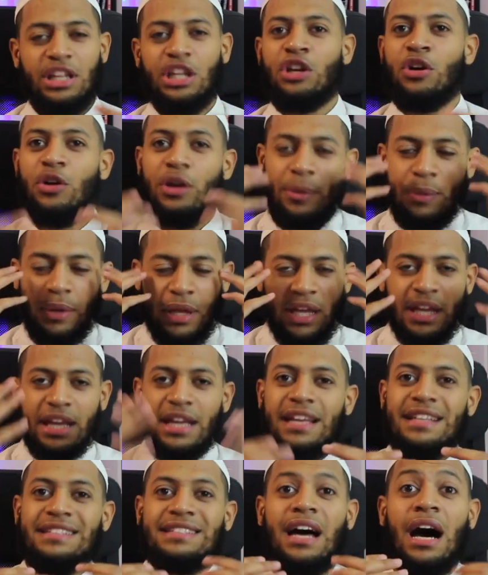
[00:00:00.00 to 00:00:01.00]
you know,
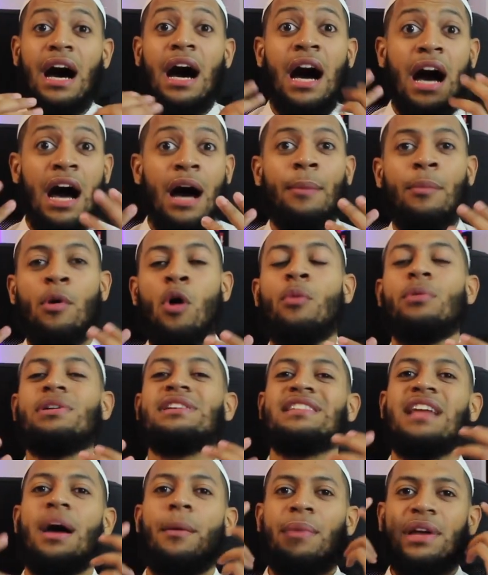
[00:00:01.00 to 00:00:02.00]
it's aha
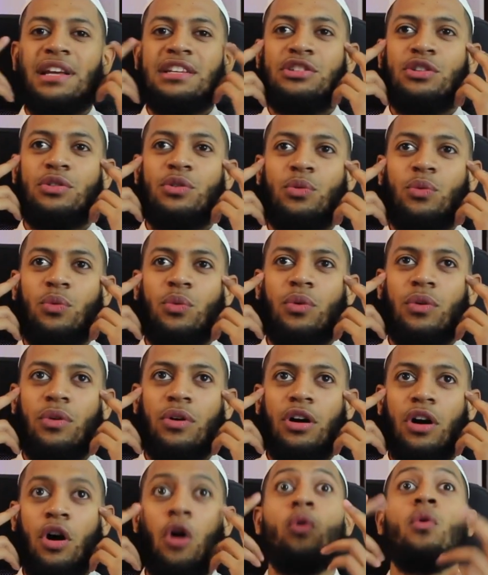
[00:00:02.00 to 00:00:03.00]
moments that makes you,
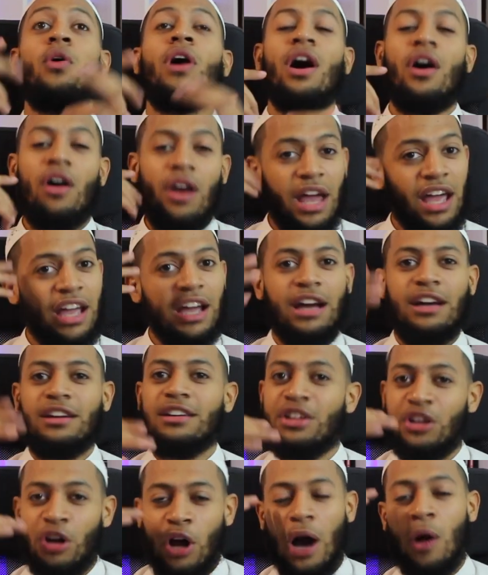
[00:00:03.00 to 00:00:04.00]
oh wow, like,
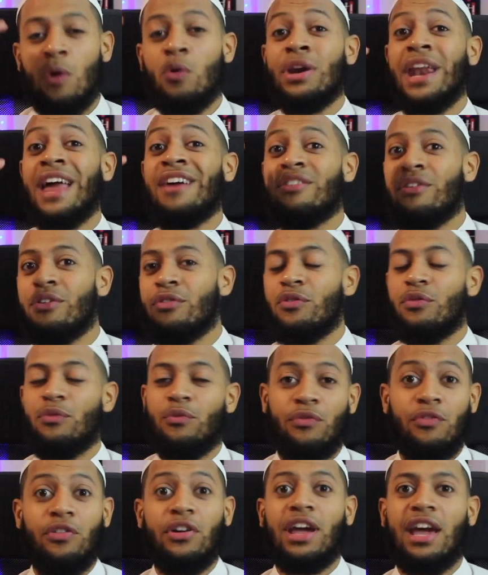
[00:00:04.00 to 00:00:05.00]
you know, I will never
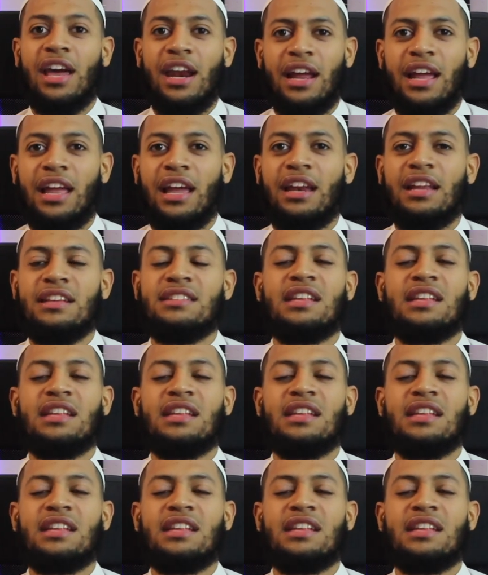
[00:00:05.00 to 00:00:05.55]
forget again.